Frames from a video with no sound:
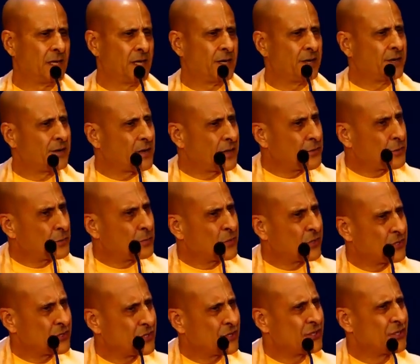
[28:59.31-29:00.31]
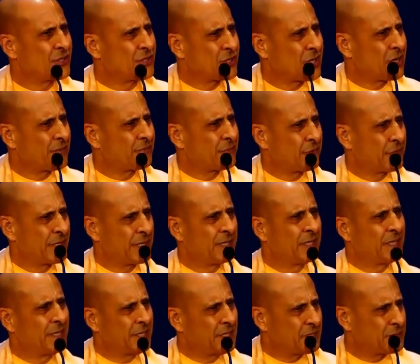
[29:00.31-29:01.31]
and another person's suffering
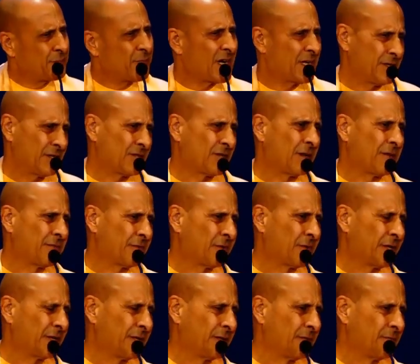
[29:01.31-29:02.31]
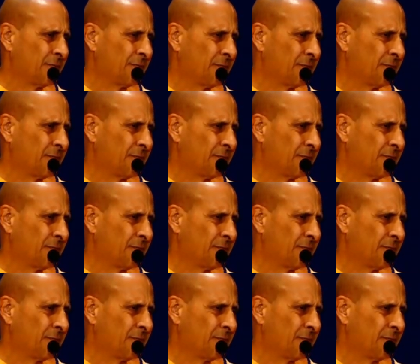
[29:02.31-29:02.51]
is my suffering.